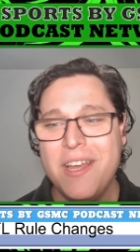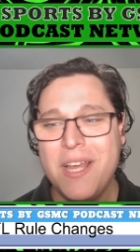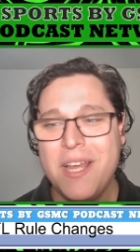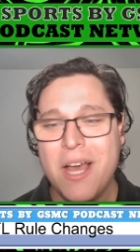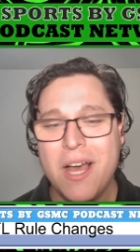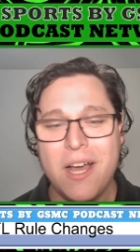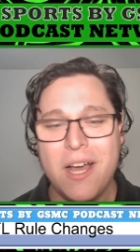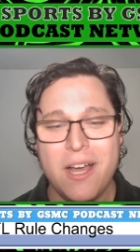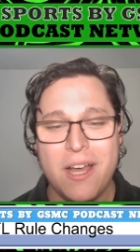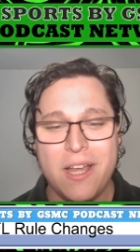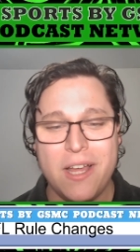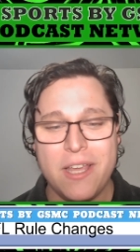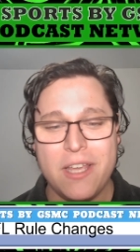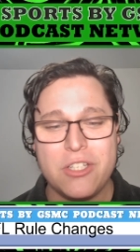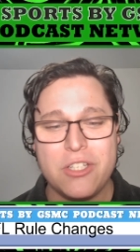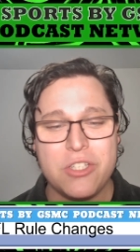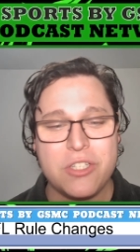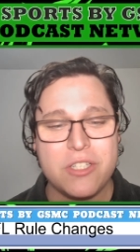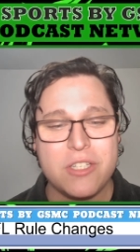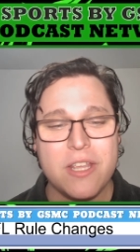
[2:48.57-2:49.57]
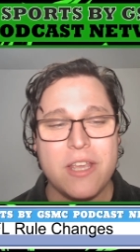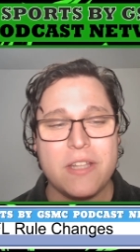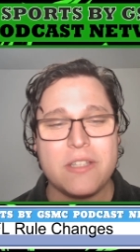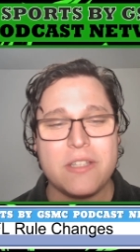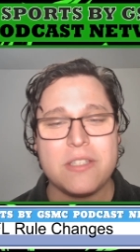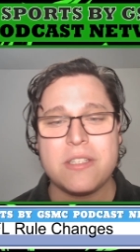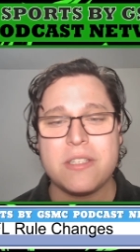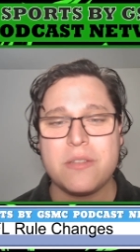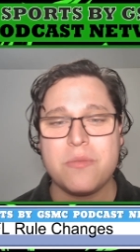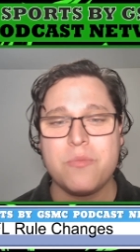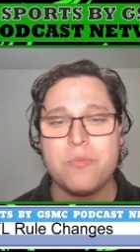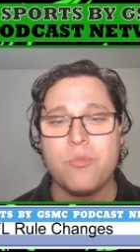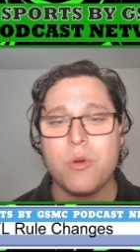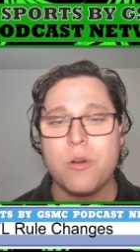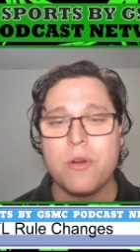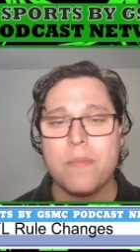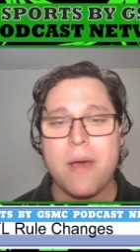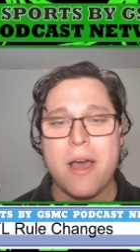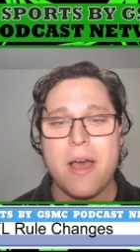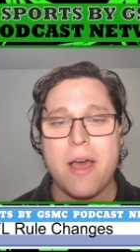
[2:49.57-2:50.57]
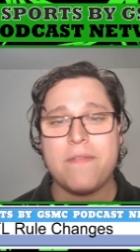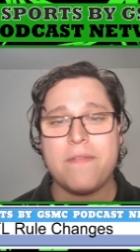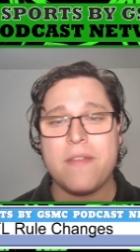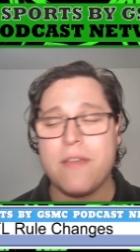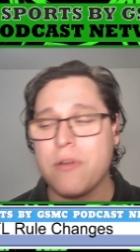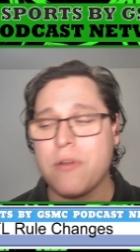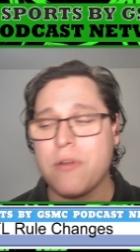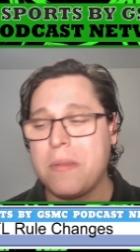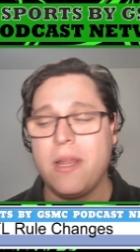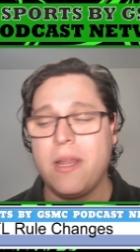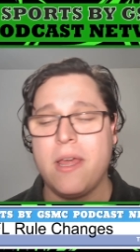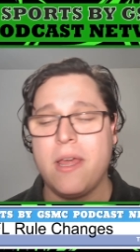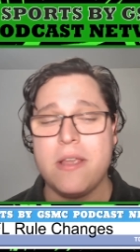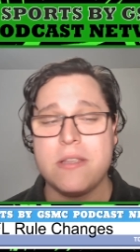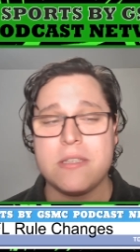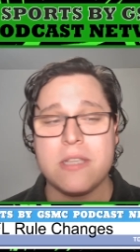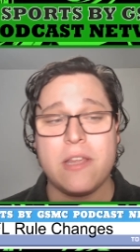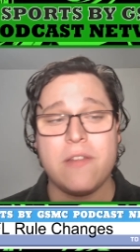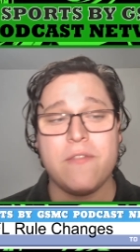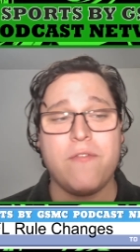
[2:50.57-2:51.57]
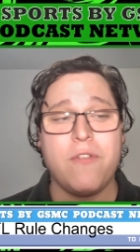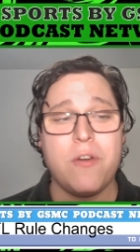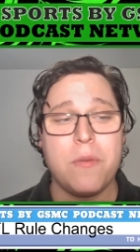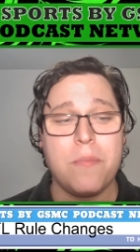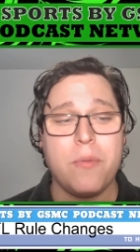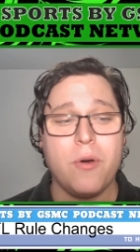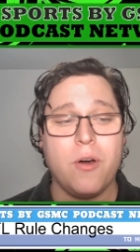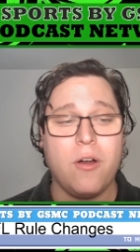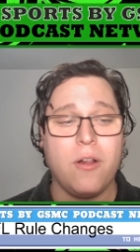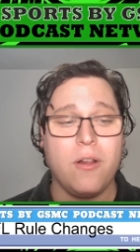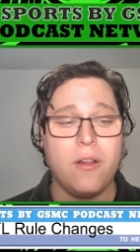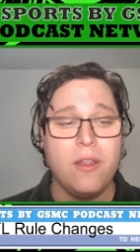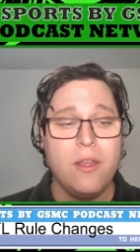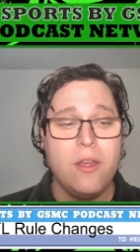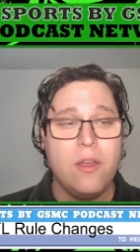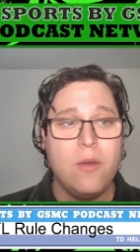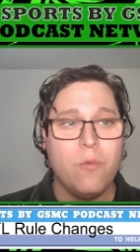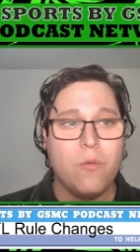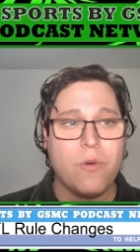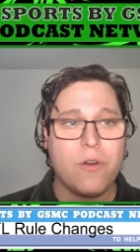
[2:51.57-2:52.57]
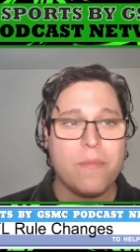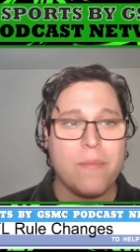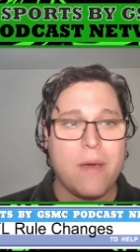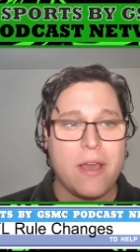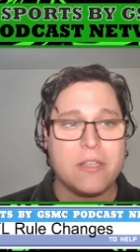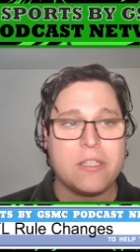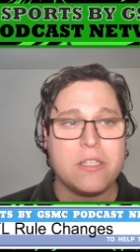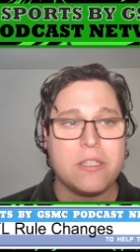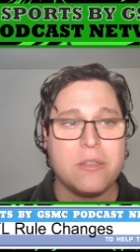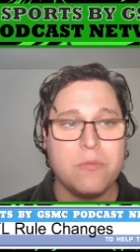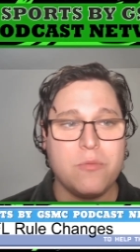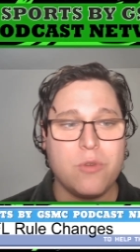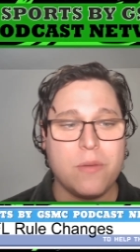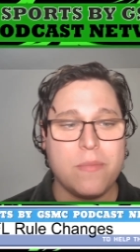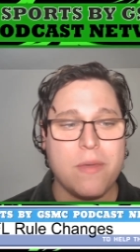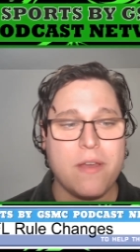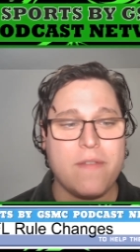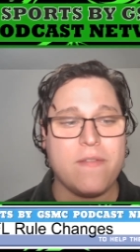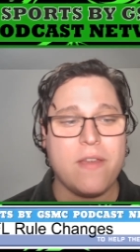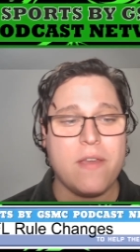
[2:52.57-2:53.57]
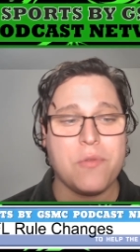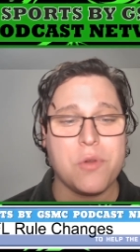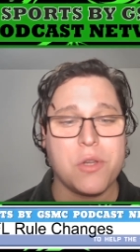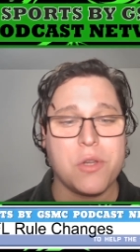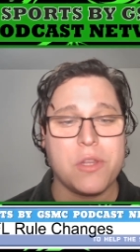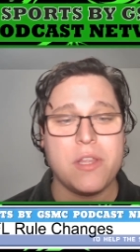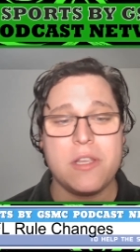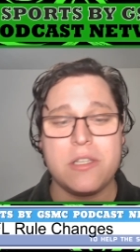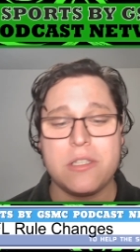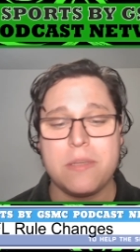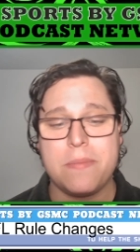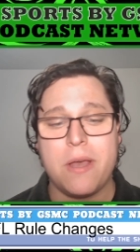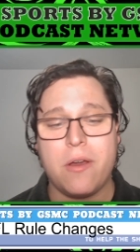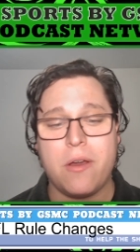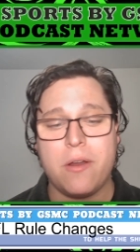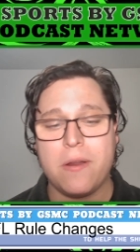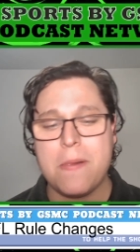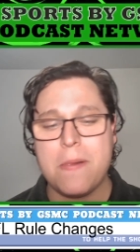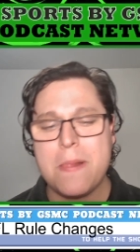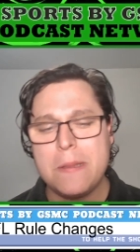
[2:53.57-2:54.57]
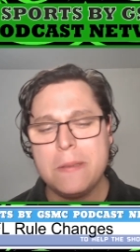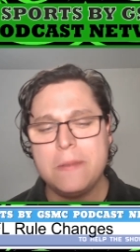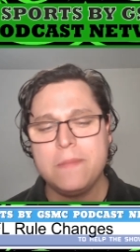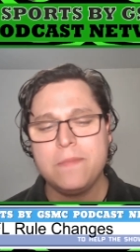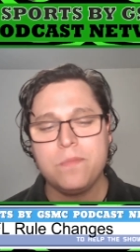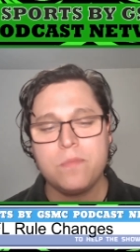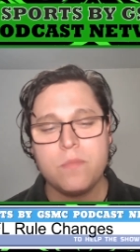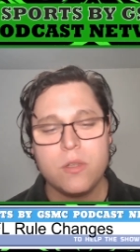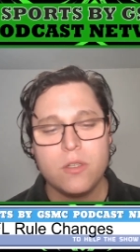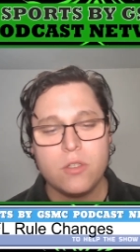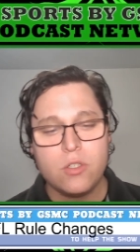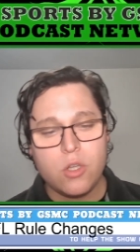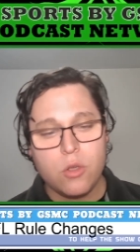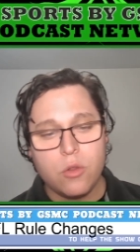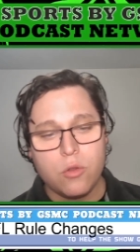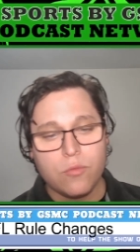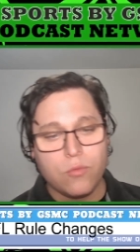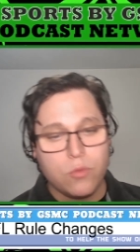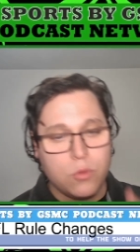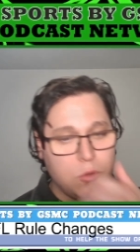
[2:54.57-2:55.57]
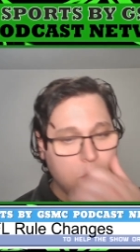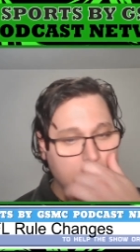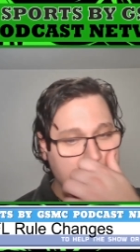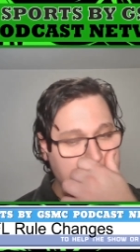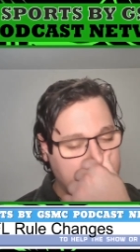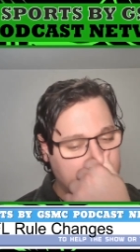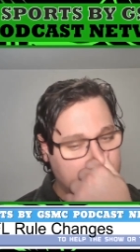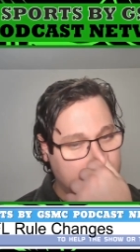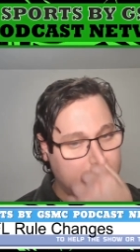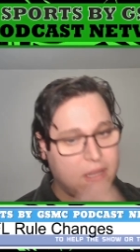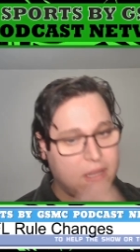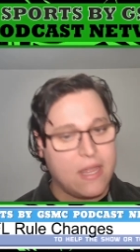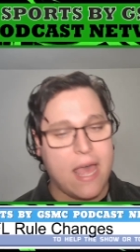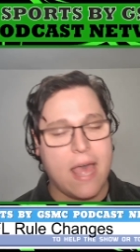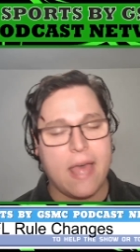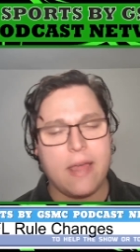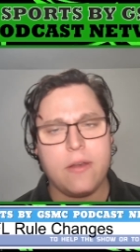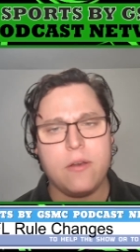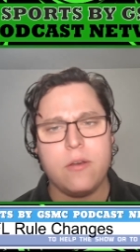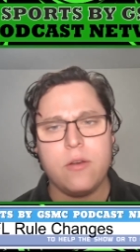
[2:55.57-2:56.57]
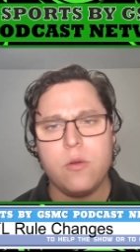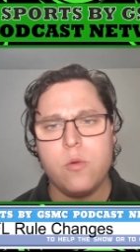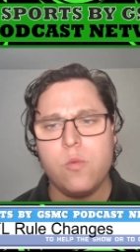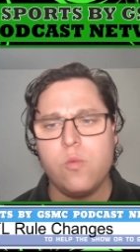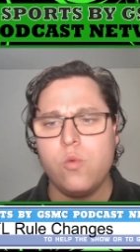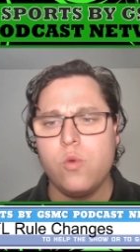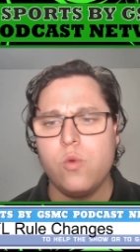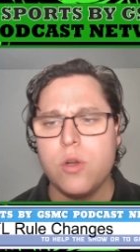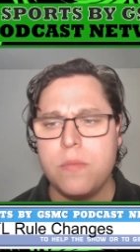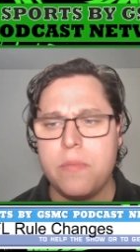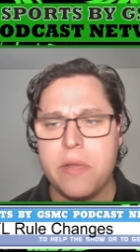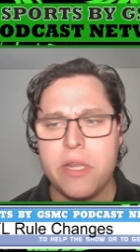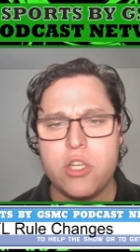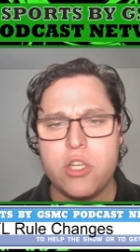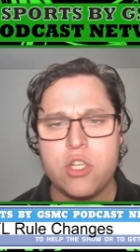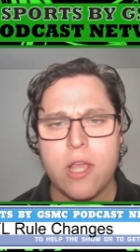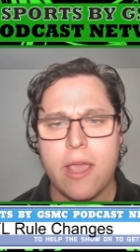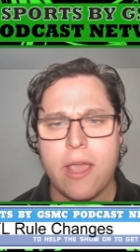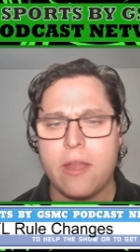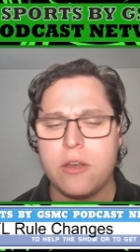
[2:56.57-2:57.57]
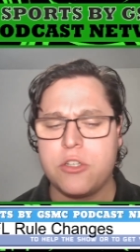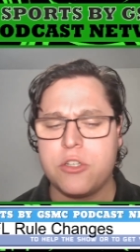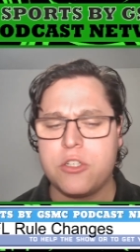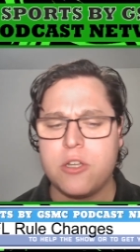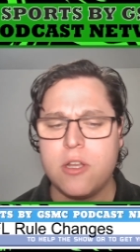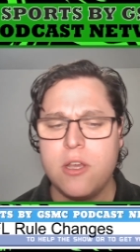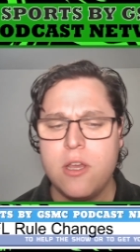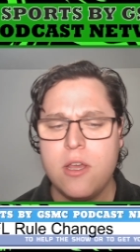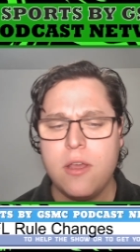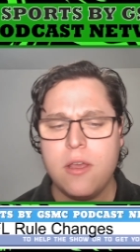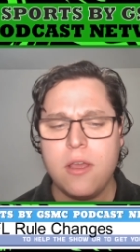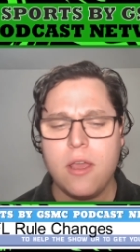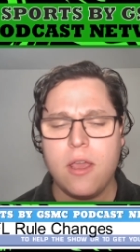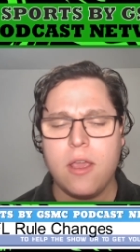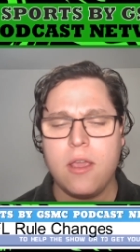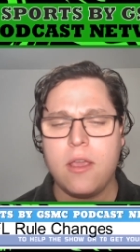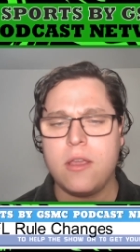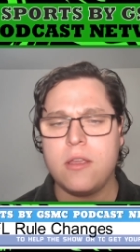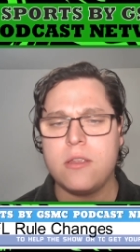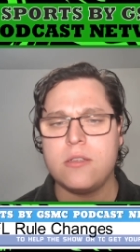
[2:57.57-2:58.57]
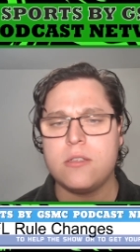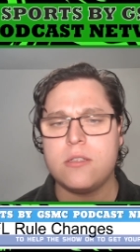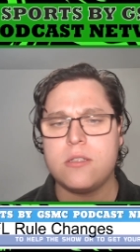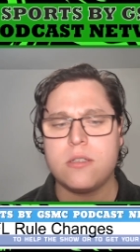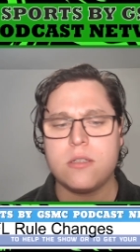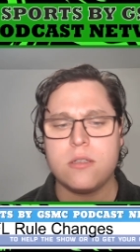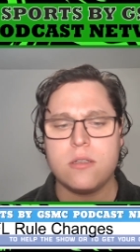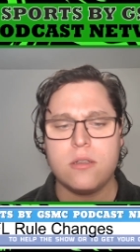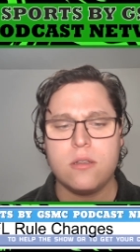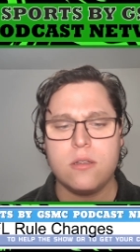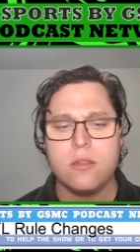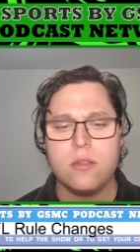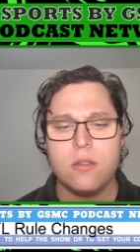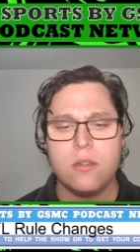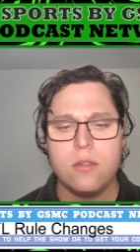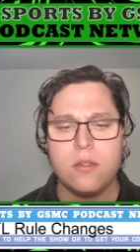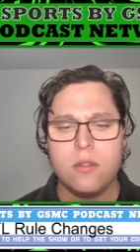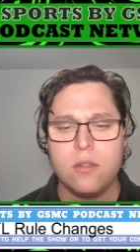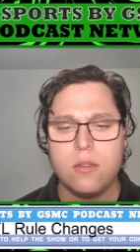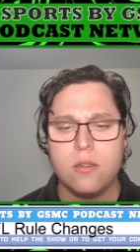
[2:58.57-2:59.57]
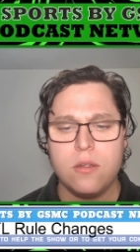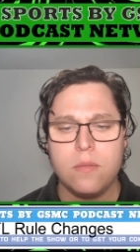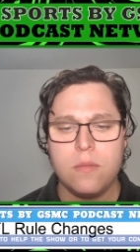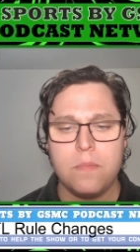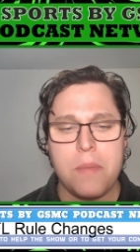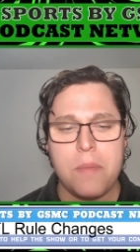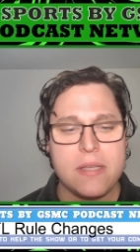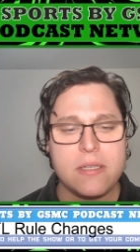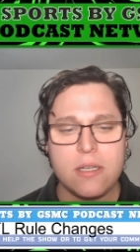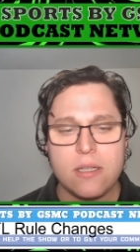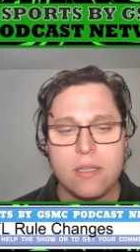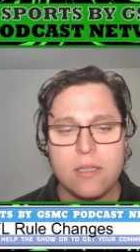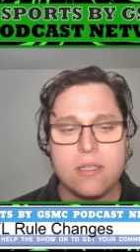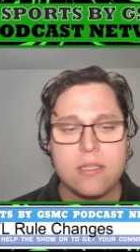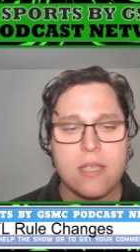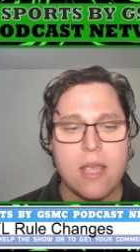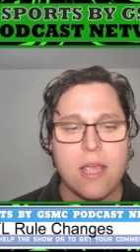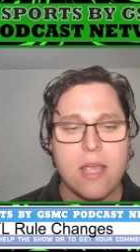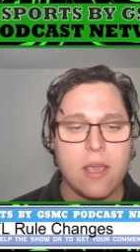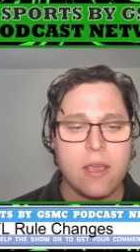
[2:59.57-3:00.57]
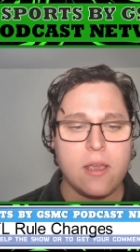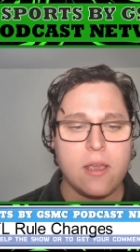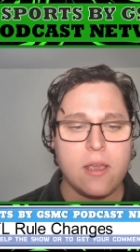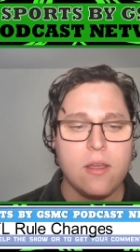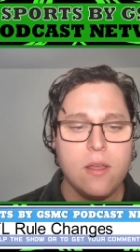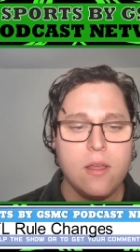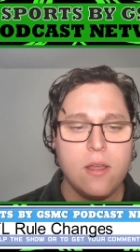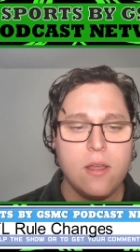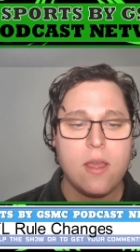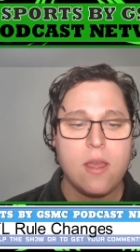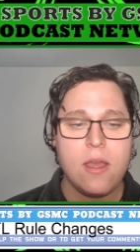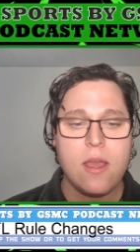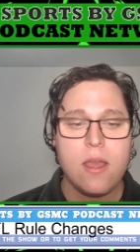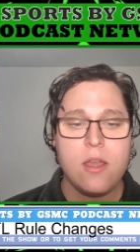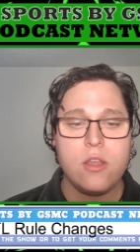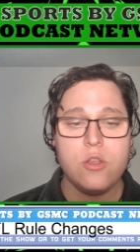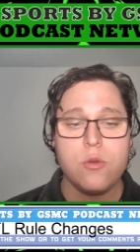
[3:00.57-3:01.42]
Uh, it's it's one of my favorite plays in football. One of my one of my favorite things about it. So the rules that would be changed is basically saying you